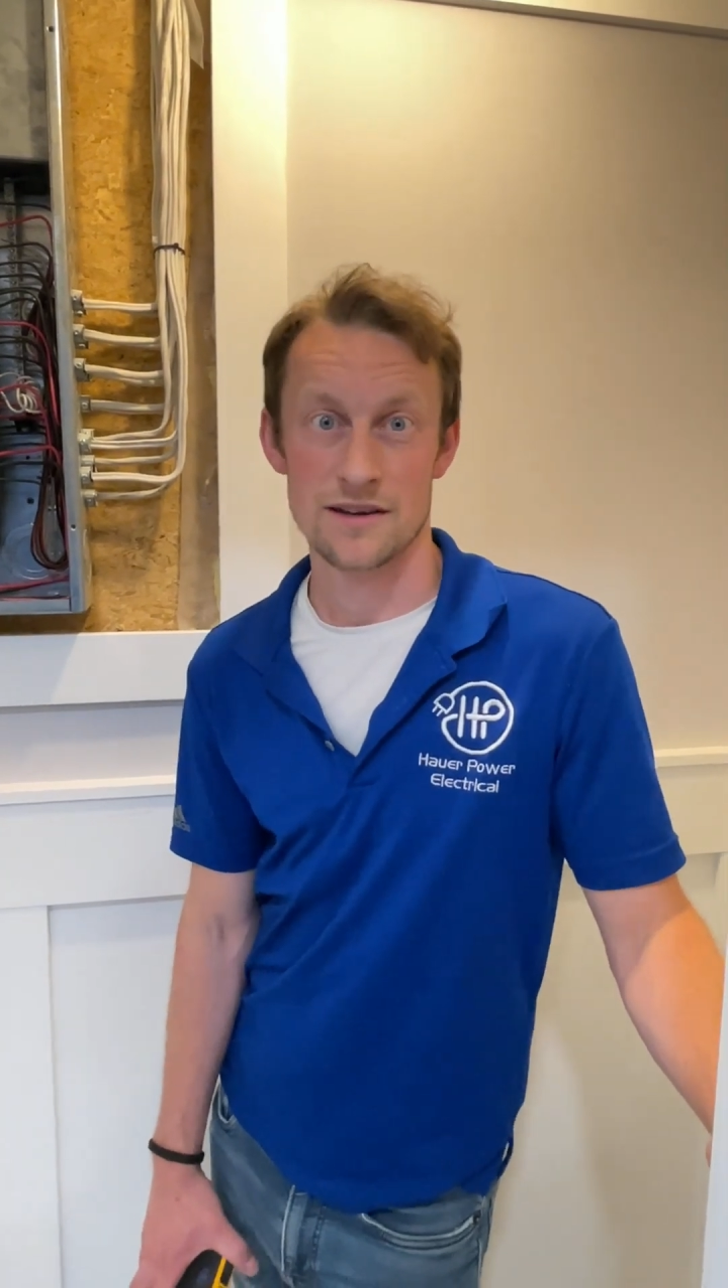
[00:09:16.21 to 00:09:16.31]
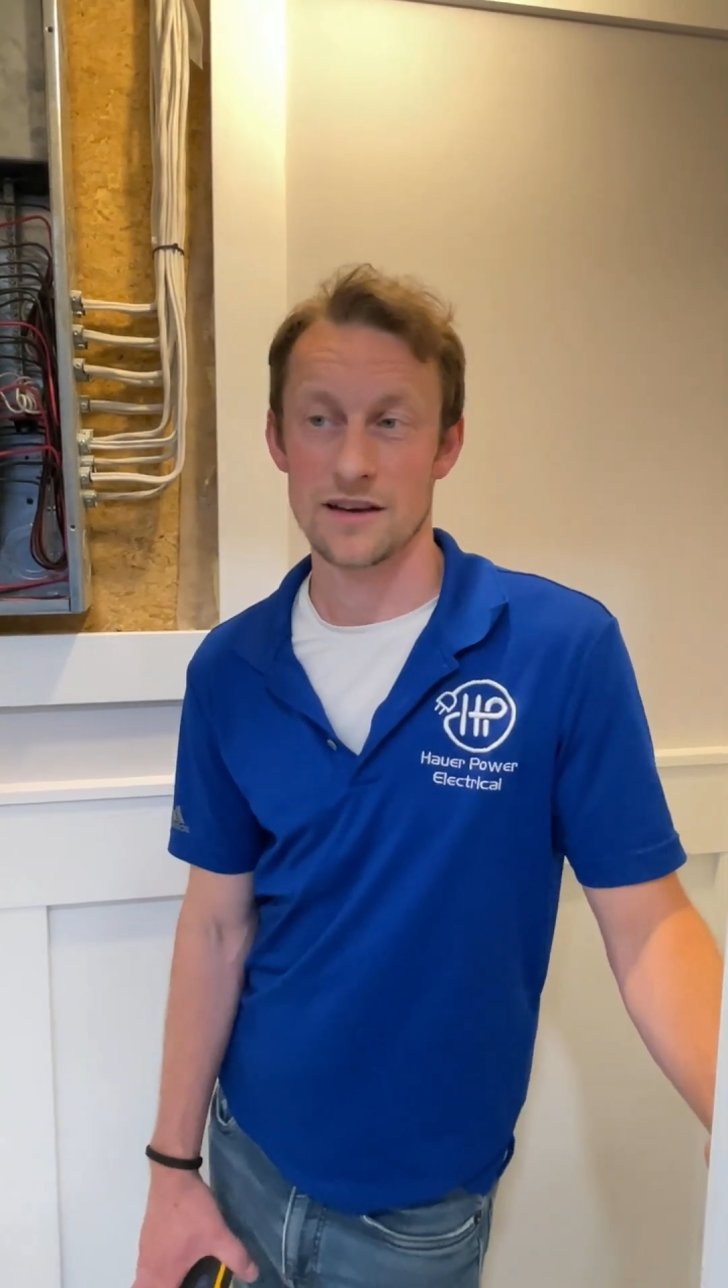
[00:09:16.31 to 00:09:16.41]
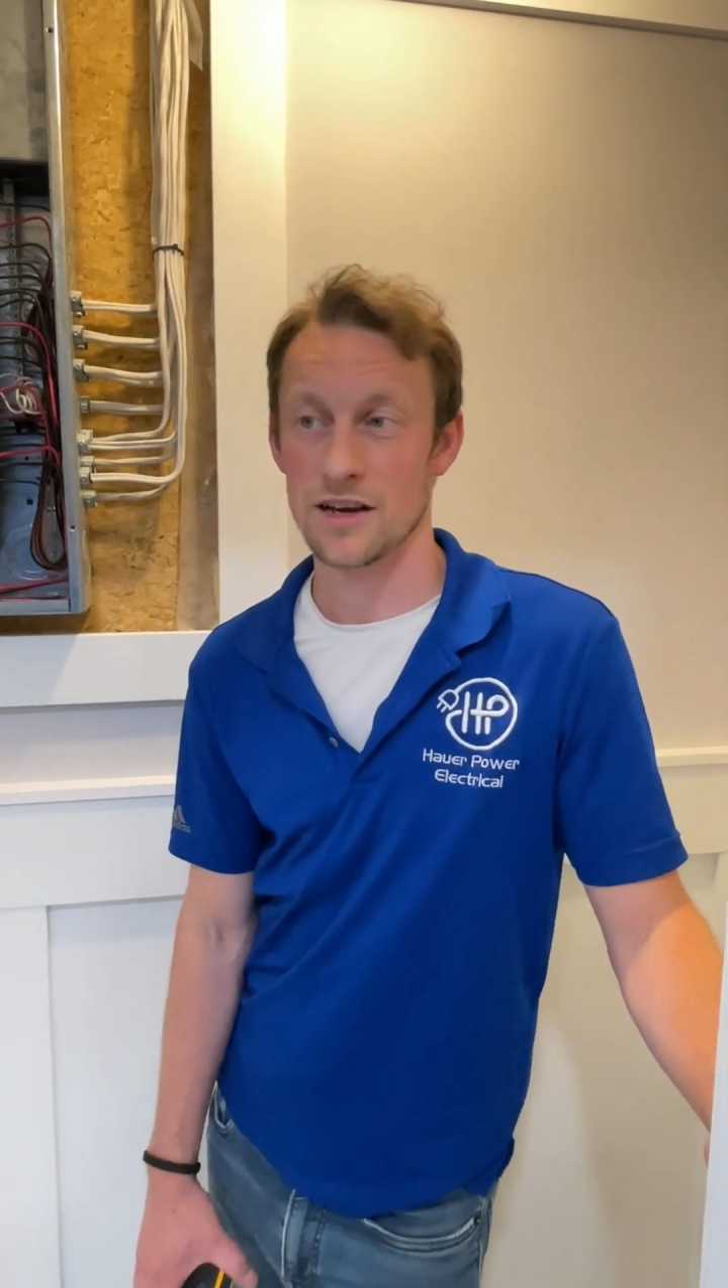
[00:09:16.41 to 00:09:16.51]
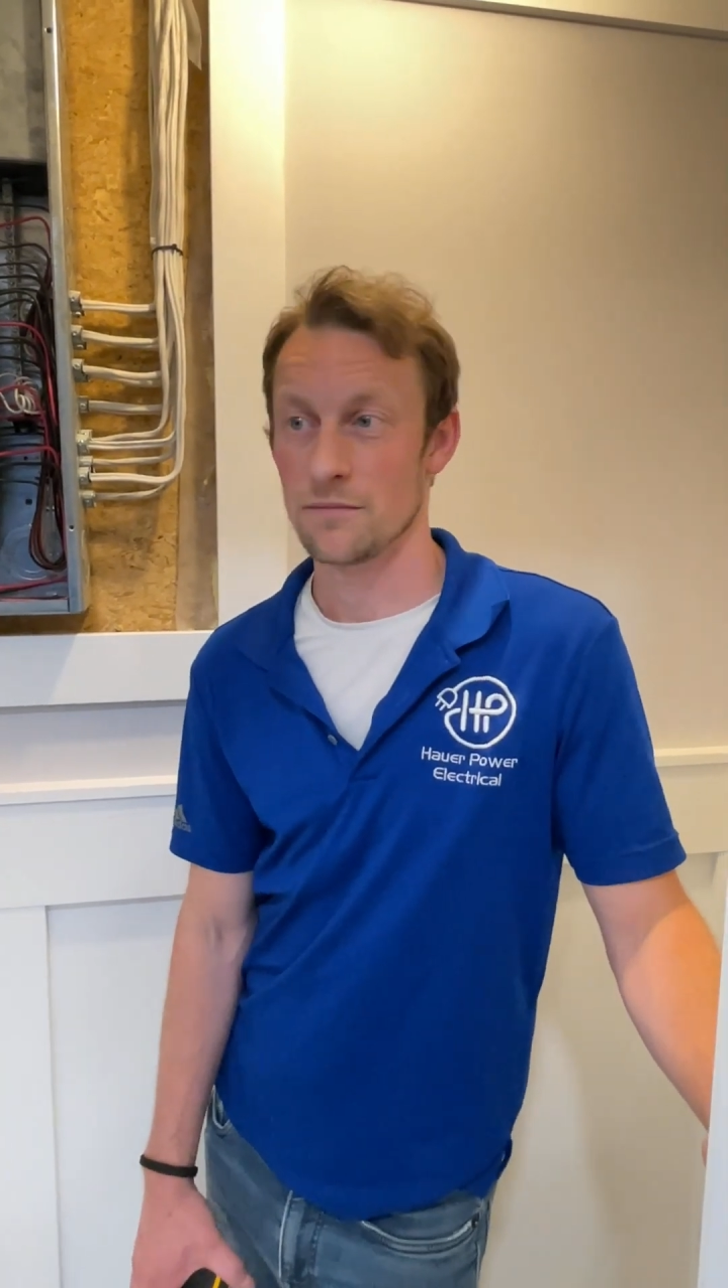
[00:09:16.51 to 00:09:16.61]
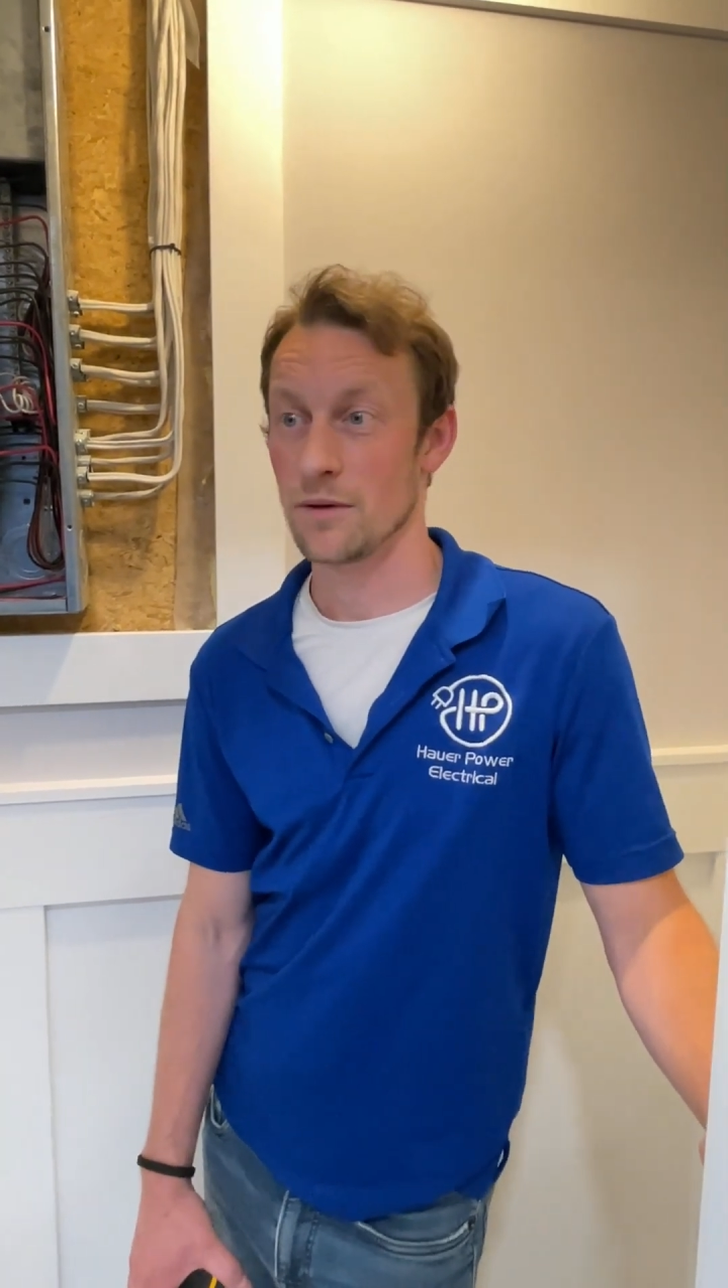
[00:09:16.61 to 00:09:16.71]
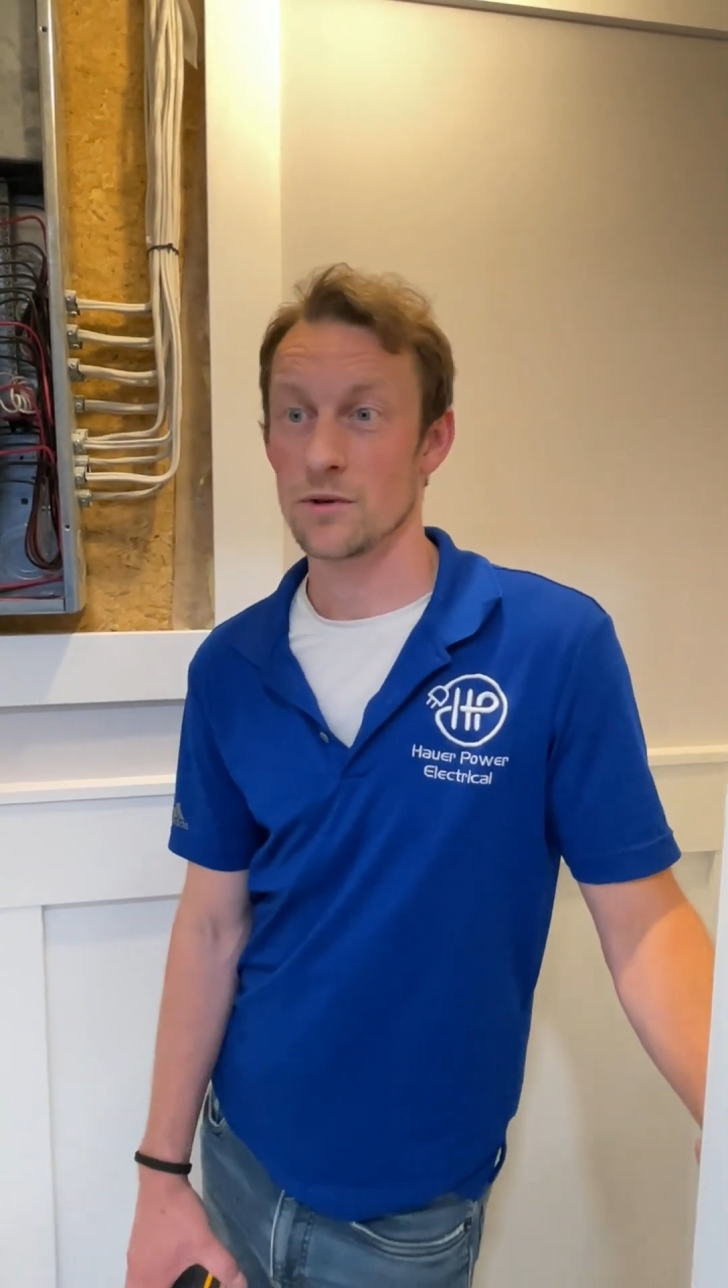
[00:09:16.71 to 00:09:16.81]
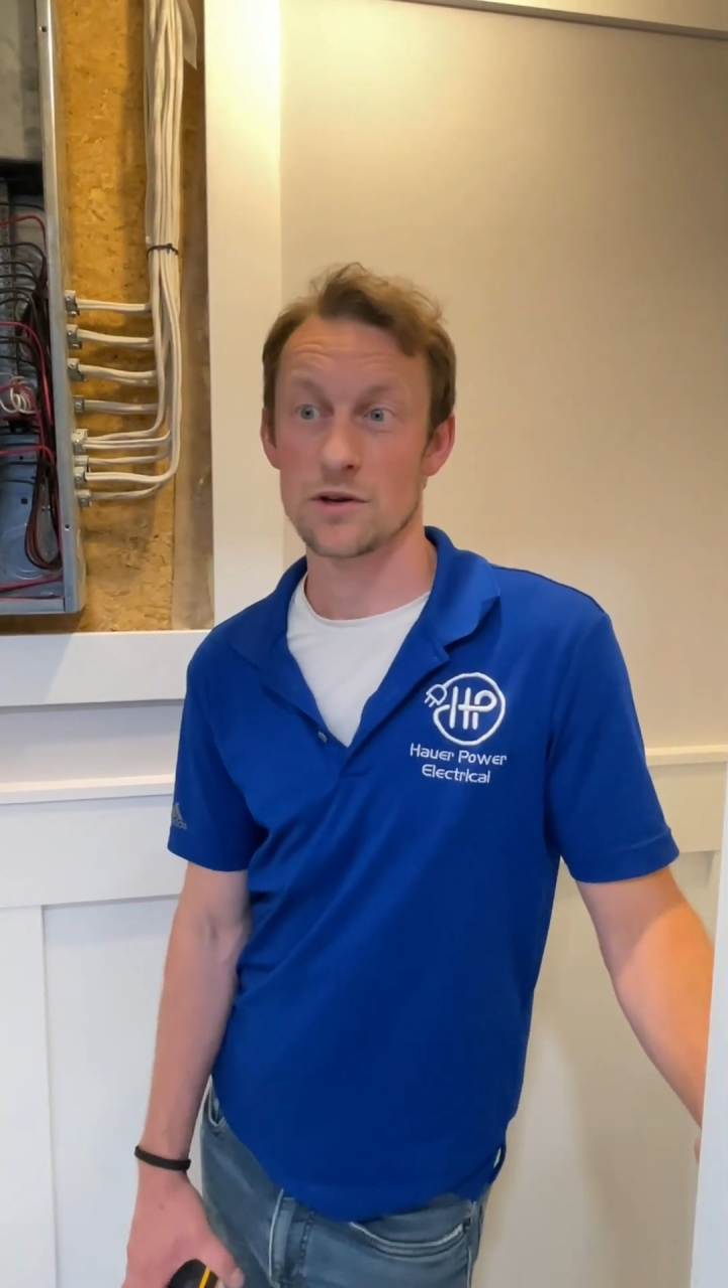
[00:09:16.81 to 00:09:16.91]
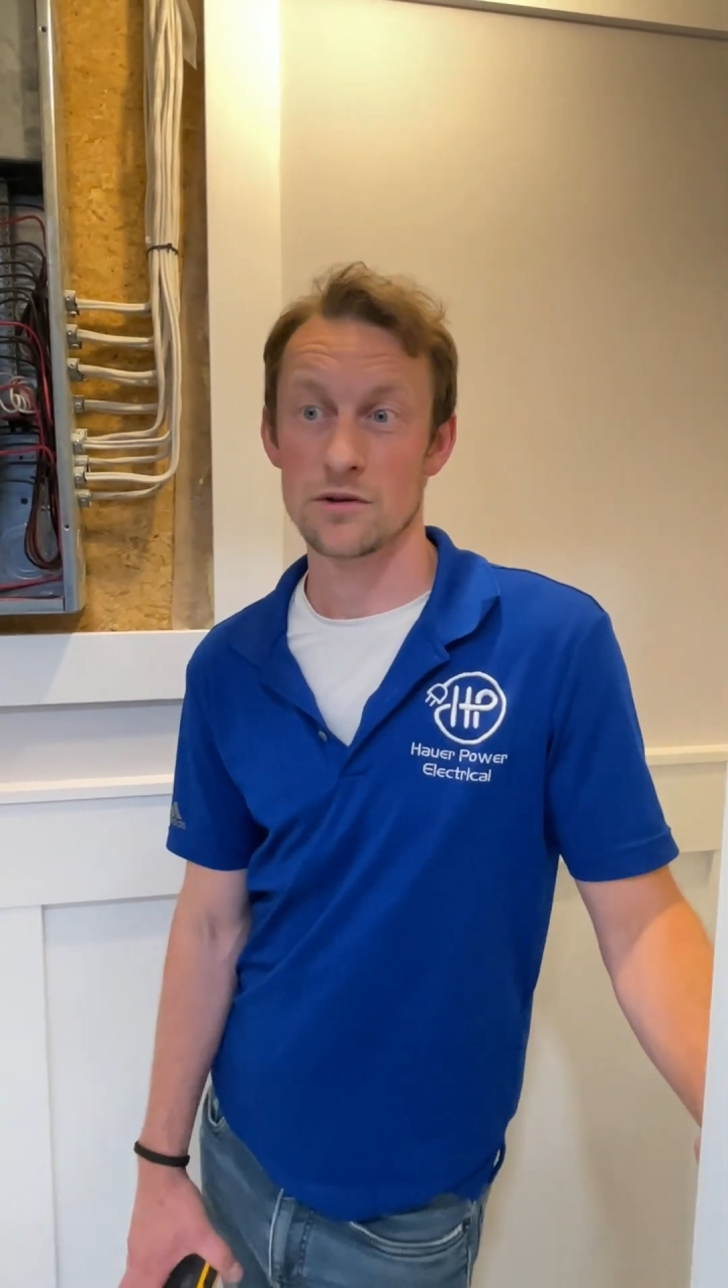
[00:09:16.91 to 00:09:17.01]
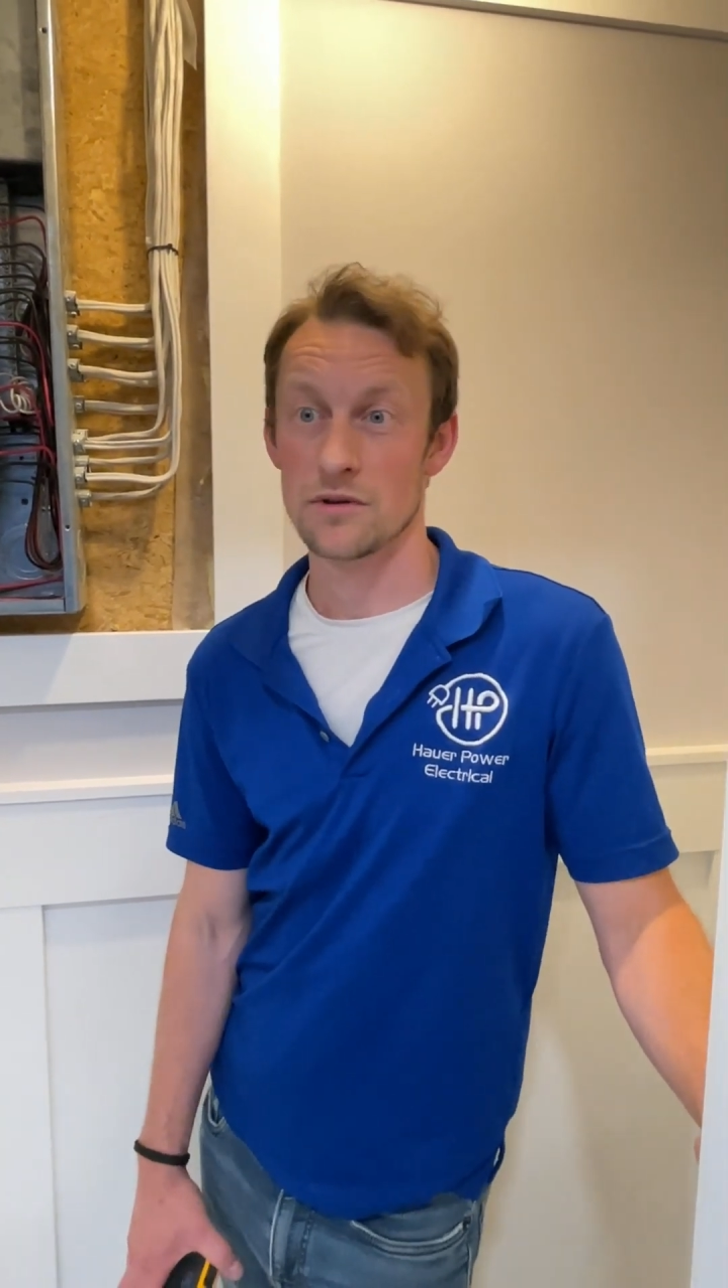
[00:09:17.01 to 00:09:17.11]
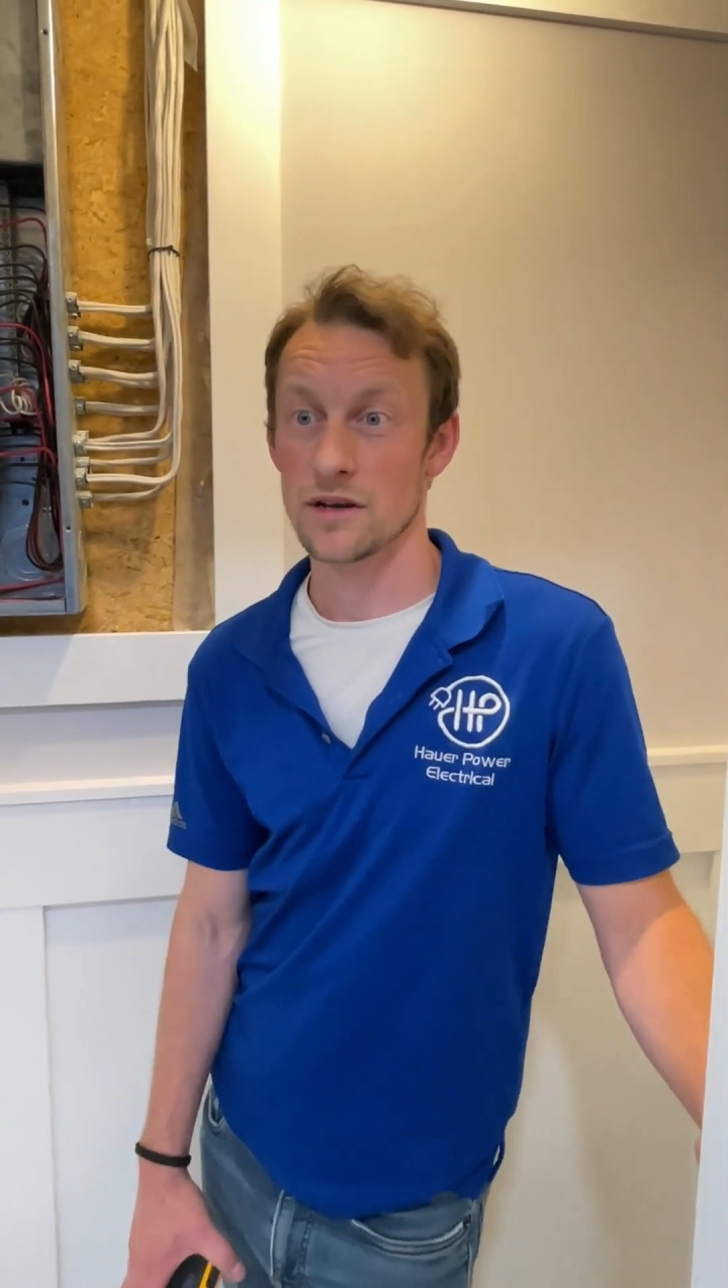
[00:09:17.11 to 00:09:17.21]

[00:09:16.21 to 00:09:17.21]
Maybe you do it